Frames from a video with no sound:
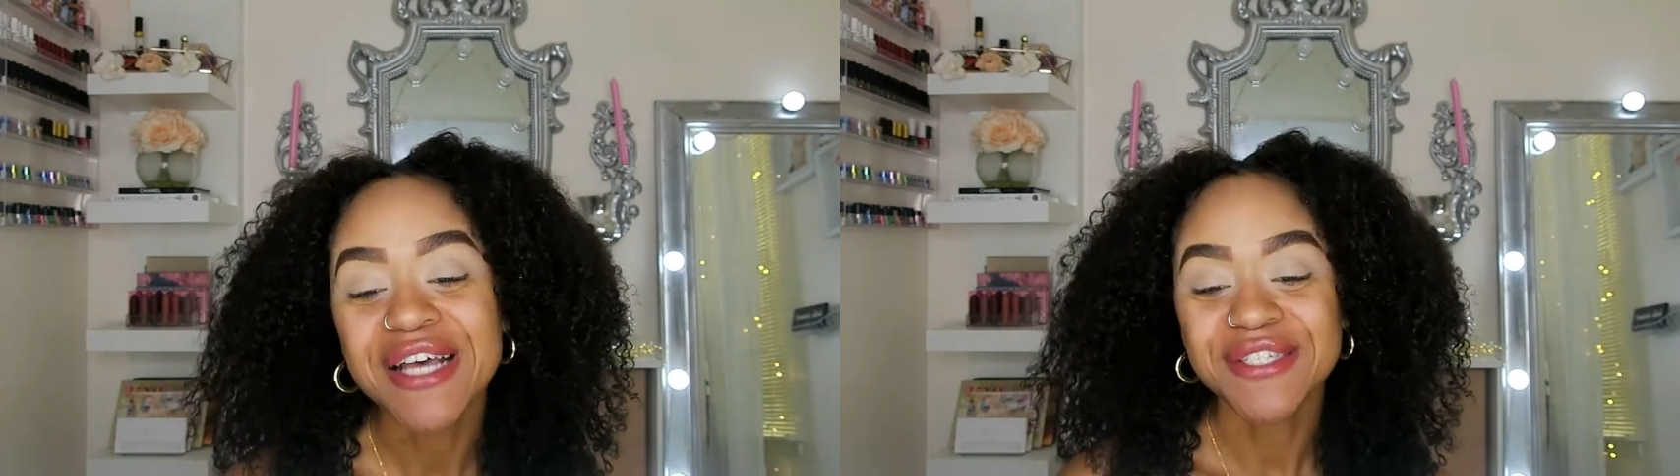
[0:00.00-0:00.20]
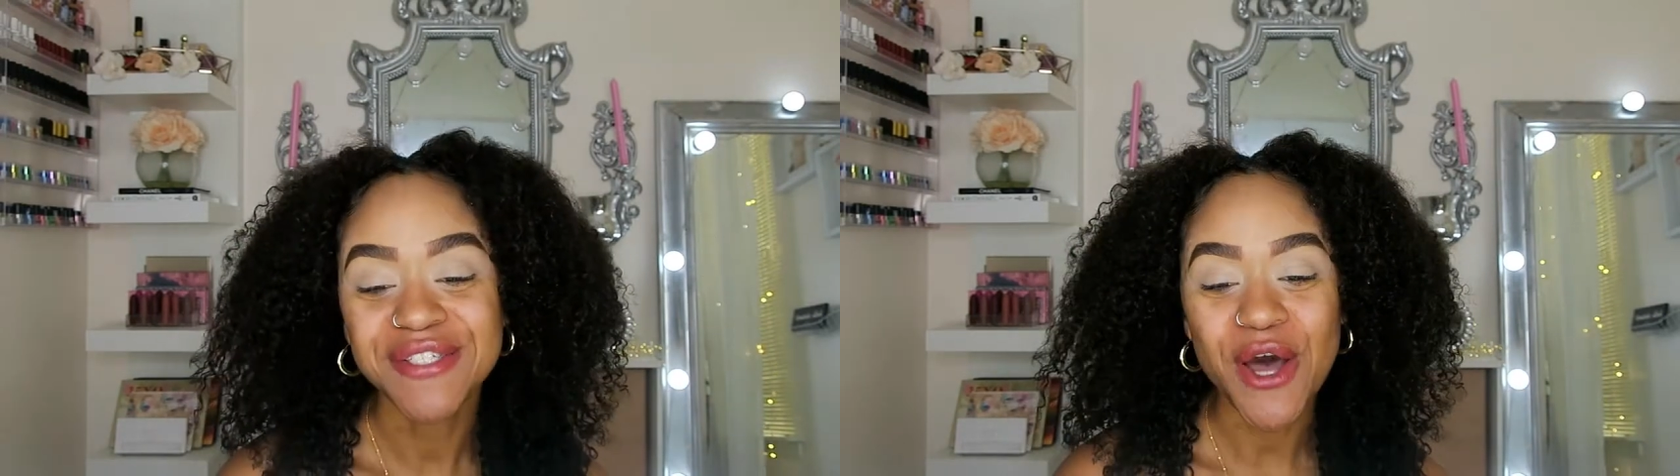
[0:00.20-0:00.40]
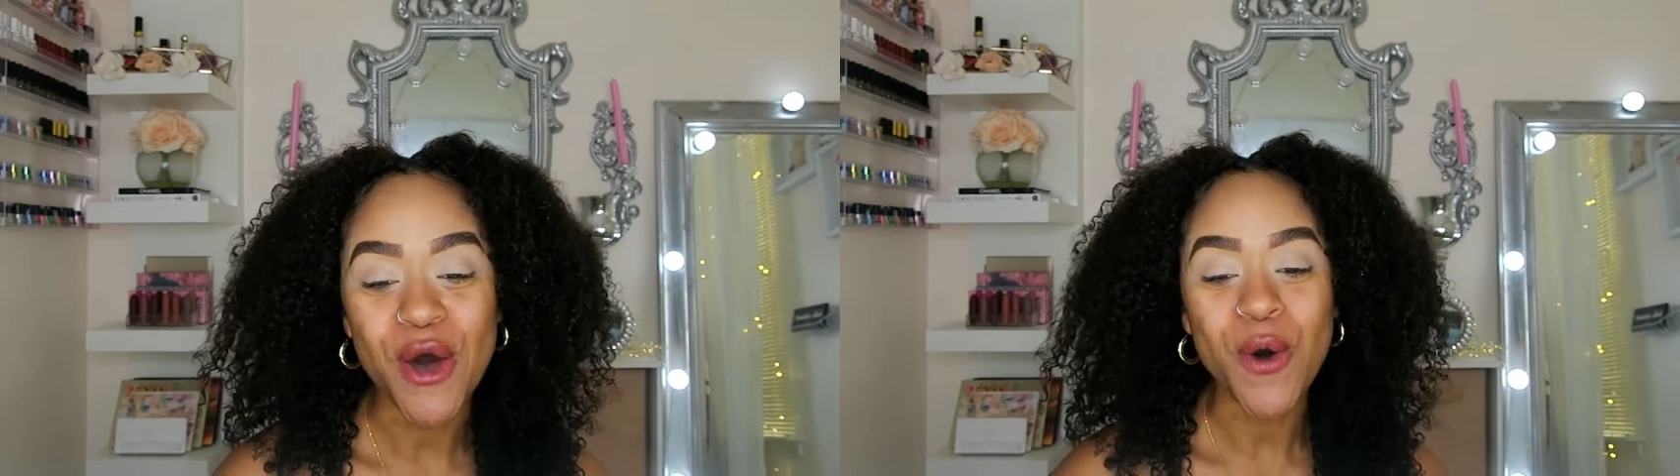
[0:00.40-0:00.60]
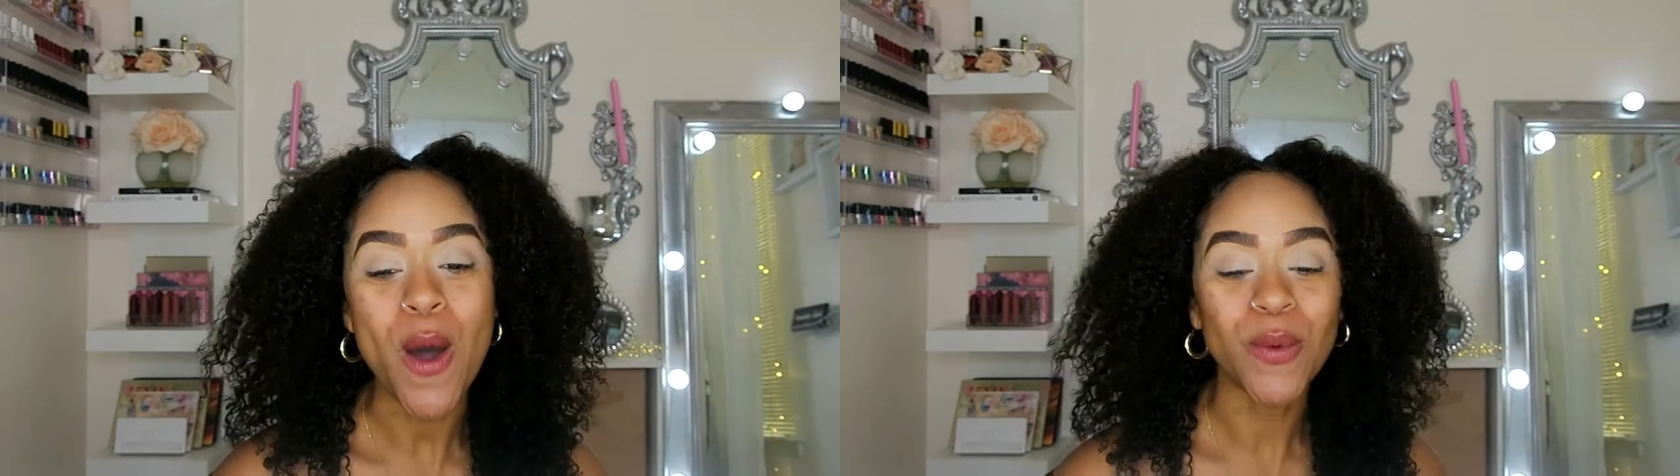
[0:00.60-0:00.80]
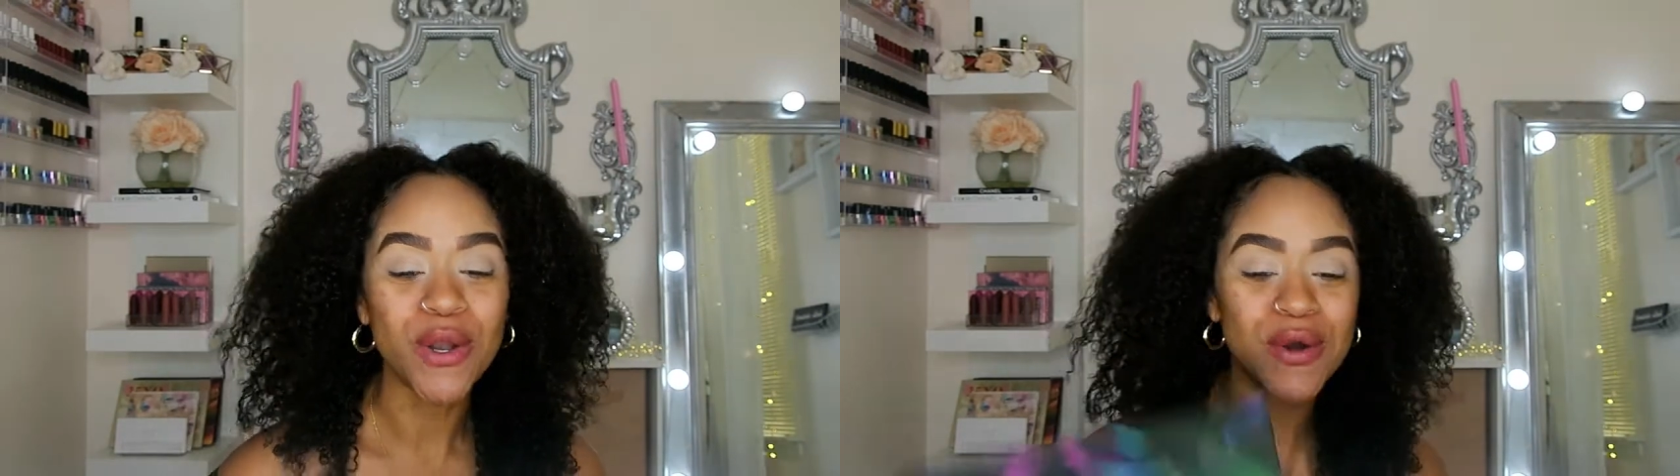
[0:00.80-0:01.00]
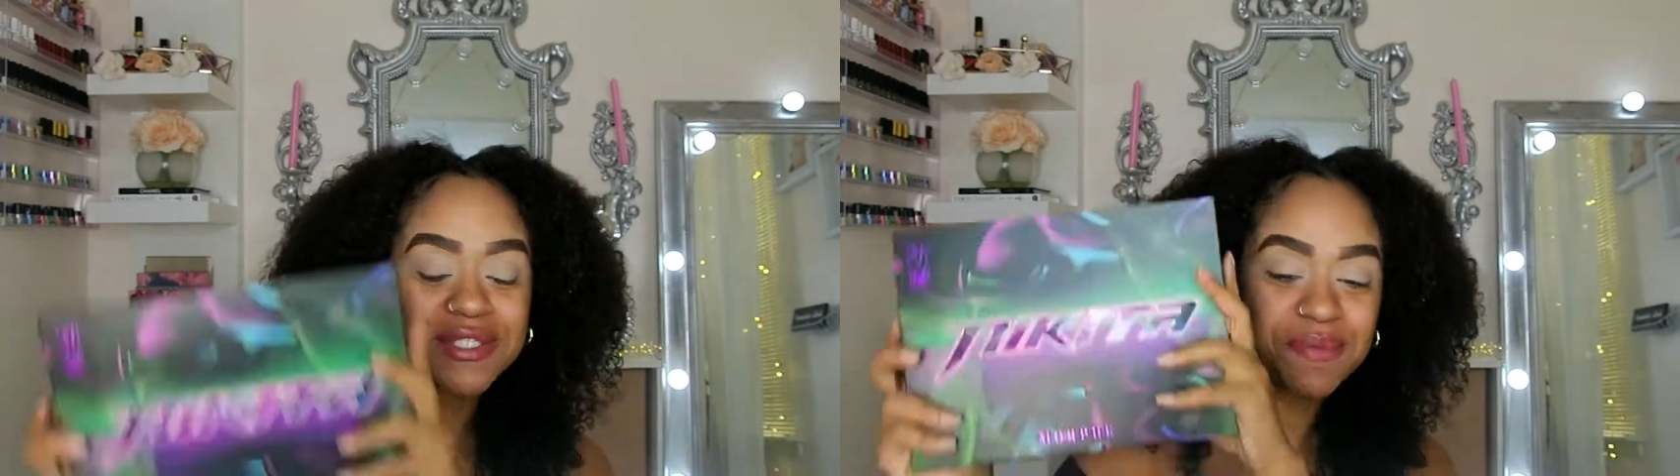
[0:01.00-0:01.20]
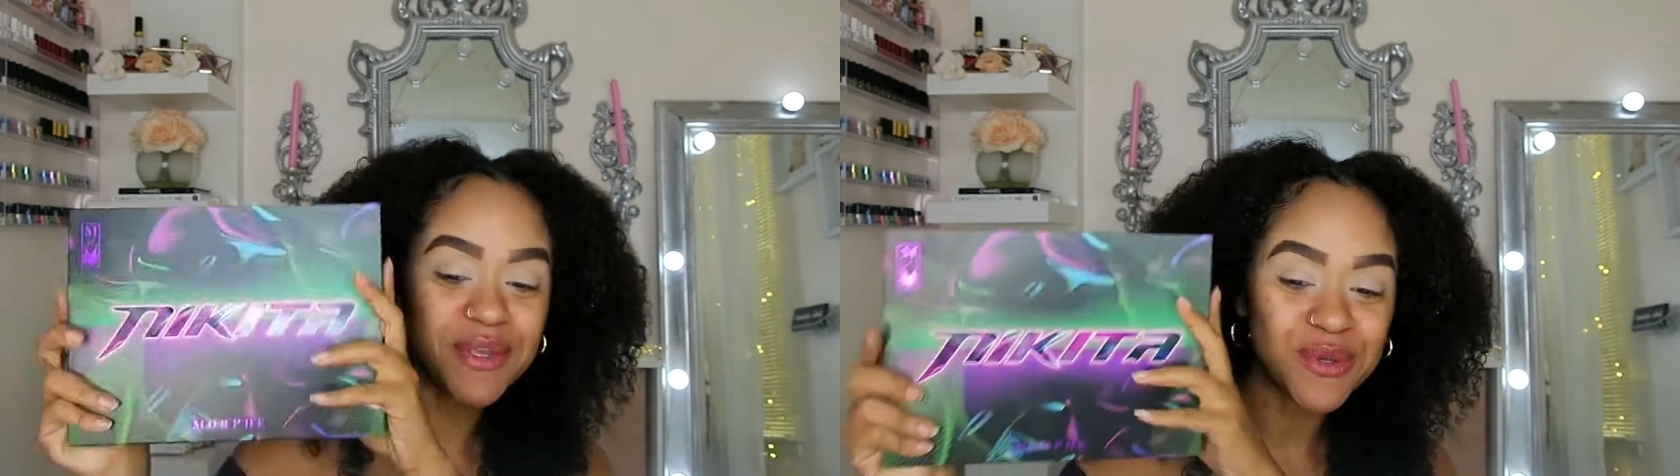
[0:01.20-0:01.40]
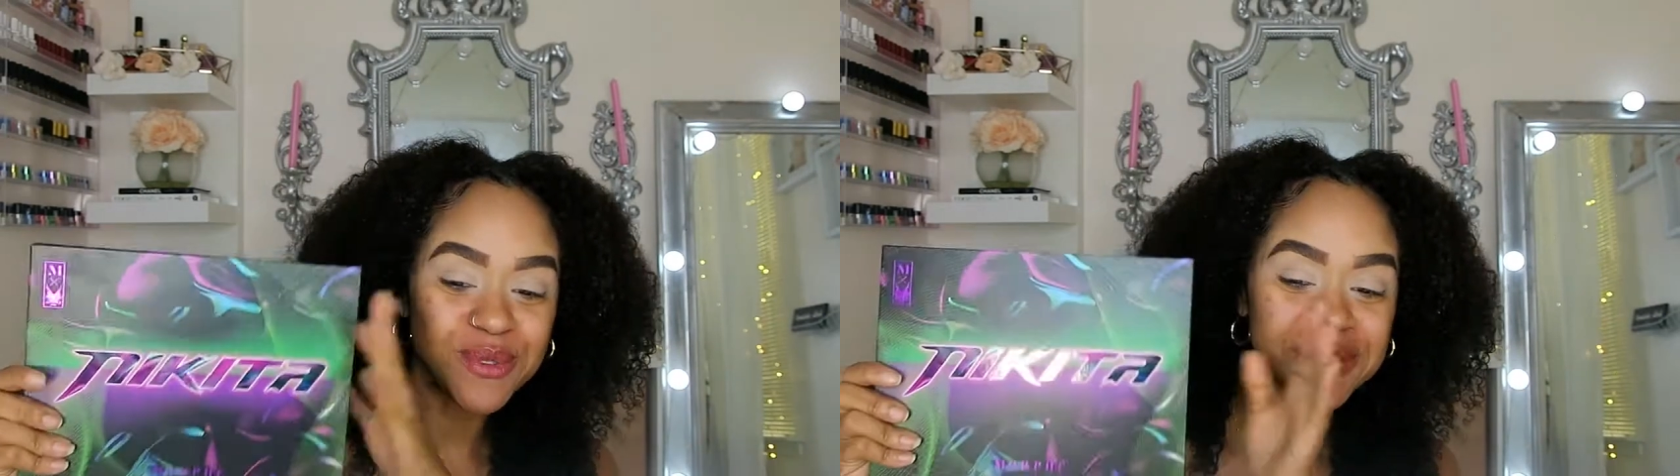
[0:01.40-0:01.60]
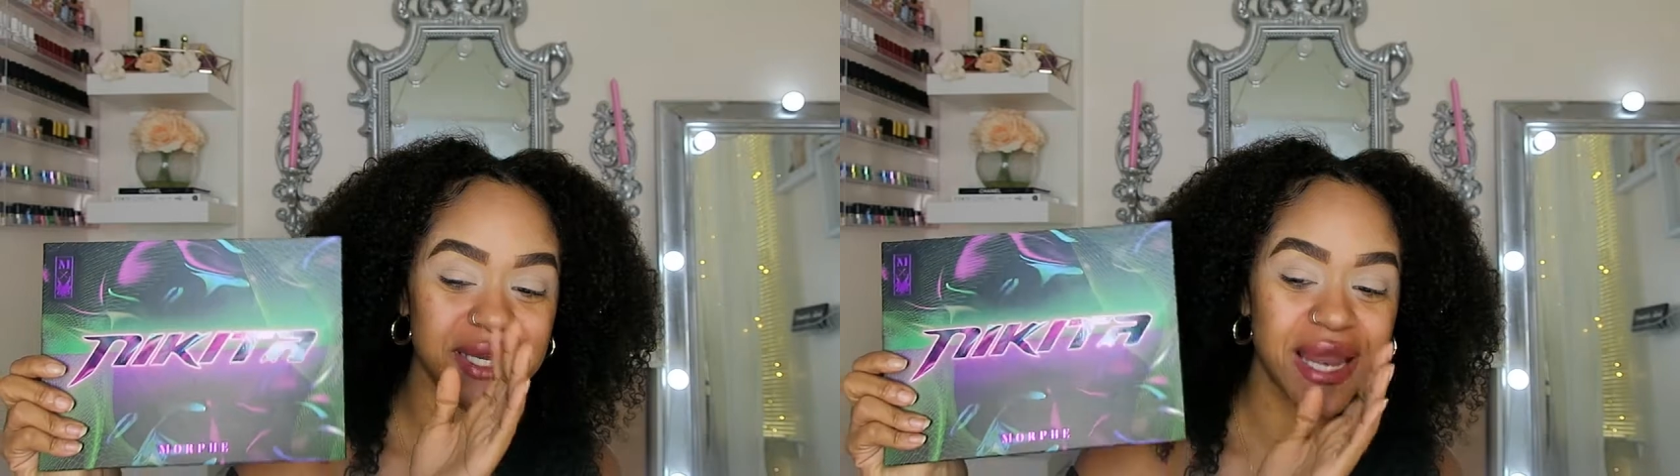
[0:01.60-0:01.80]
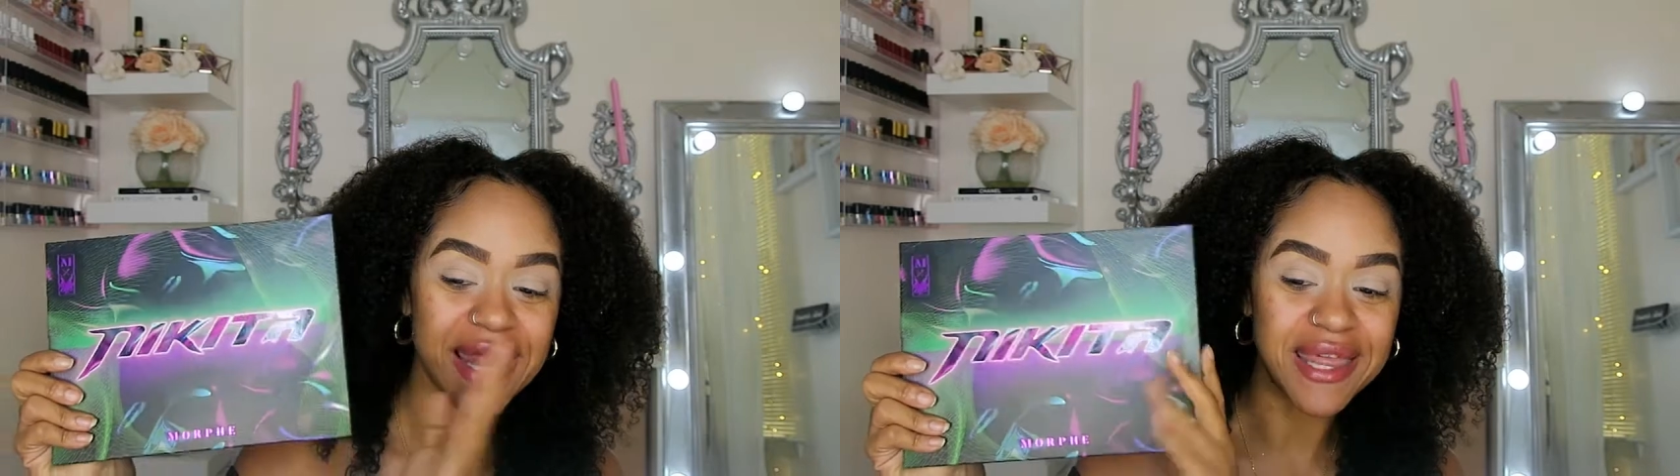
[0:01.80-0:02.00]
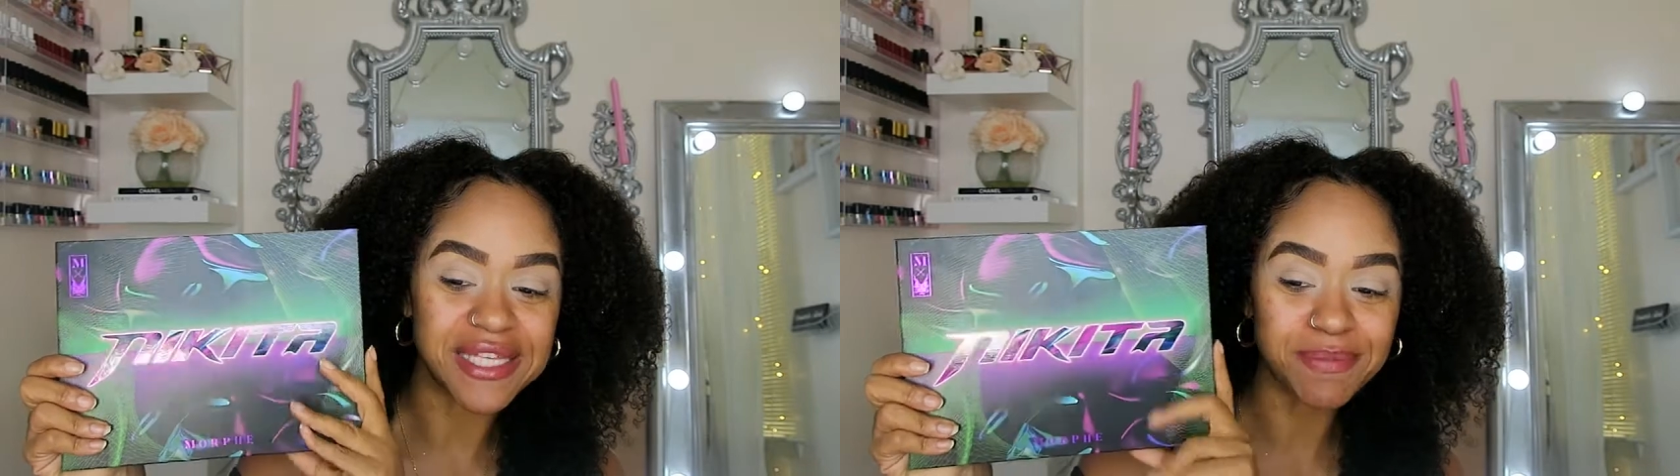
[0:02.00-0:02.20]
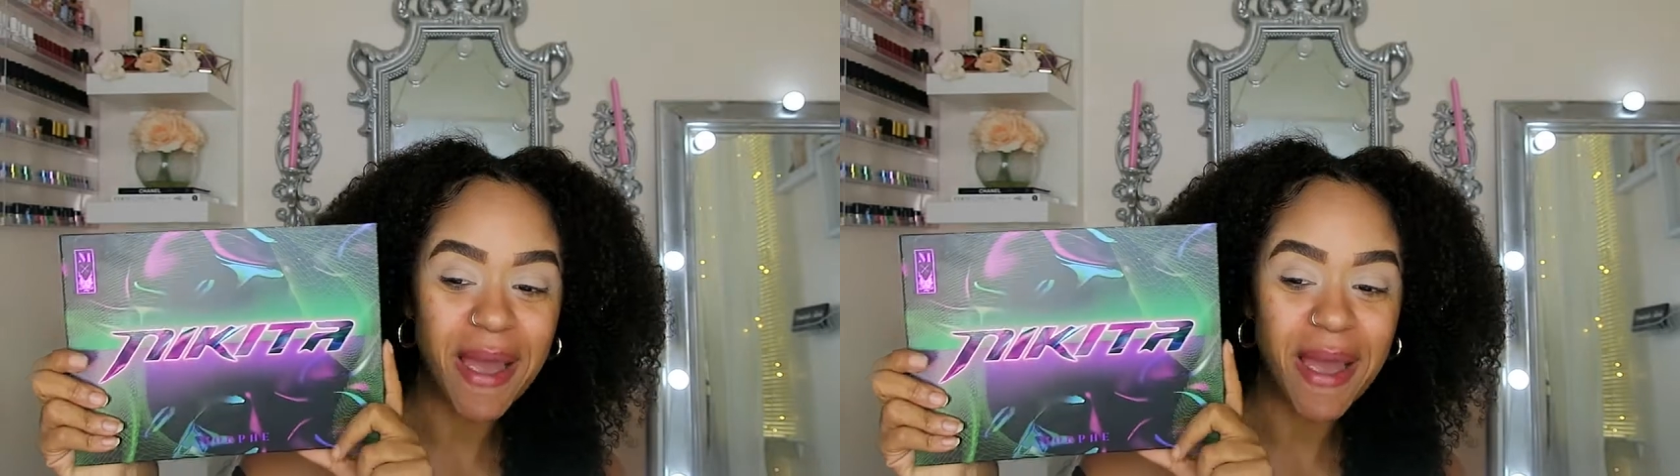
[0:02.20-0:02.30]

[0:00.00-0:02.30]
So we're going to be using this